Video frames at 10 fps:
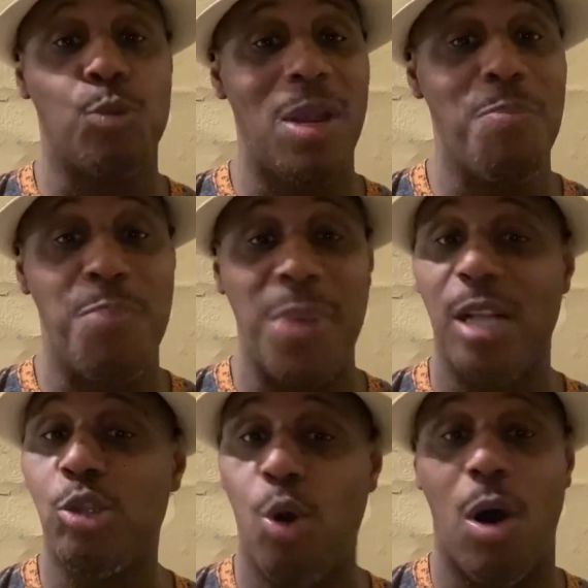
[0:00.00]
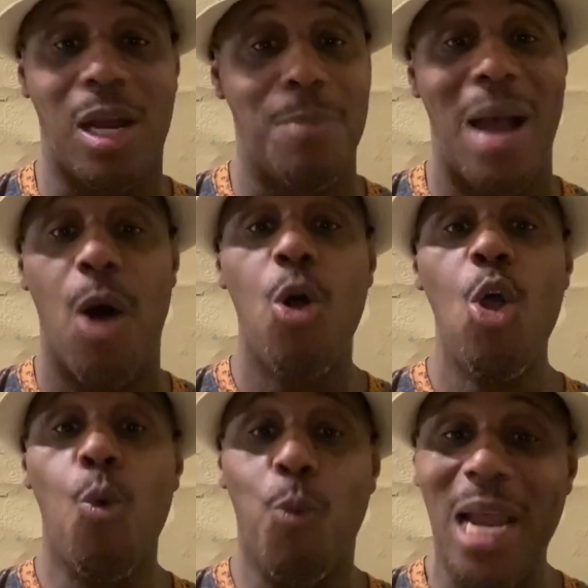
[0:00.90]
We've been talking about
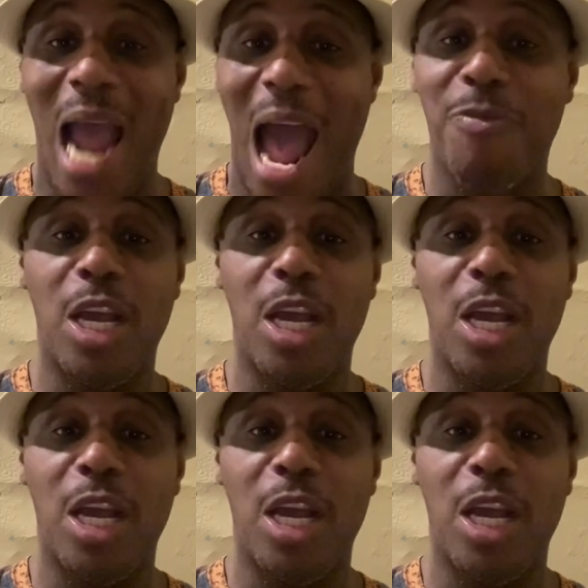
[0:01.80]
we have